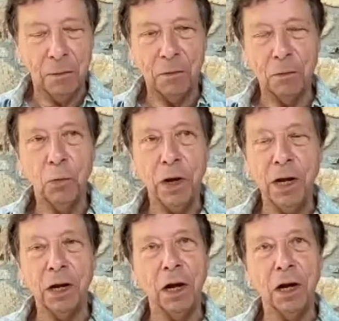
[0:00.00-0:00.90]
We
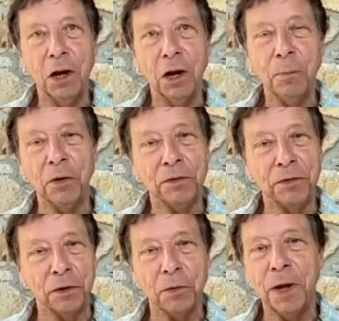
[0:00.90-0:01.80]
are hoping
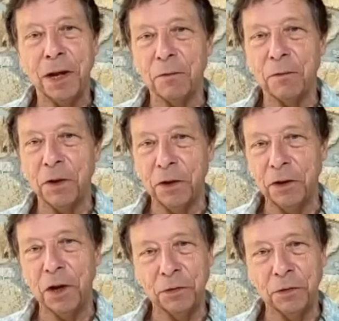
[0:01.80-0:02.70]
also to make
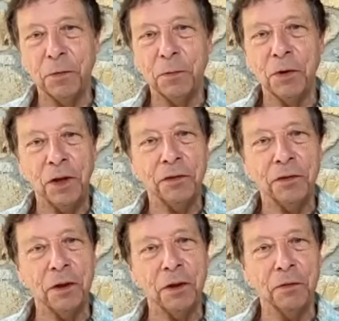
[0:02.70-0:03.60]
videos for
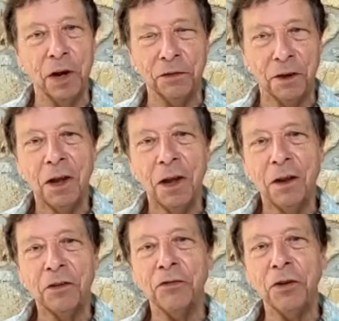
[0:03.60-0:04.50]
precisely that reason,
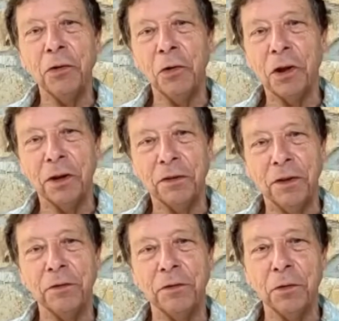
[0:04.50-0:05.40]
to show
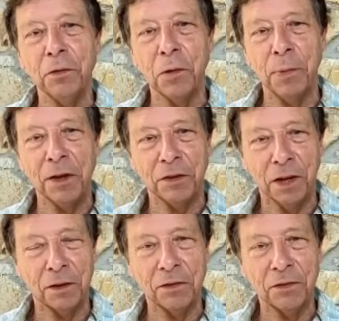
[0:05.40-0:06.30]
organists how to do the
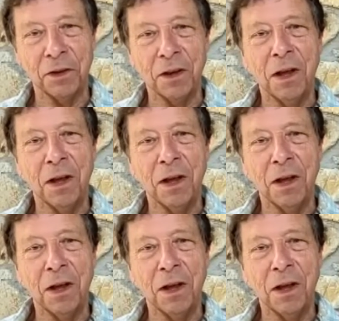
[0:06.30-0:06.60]
basics,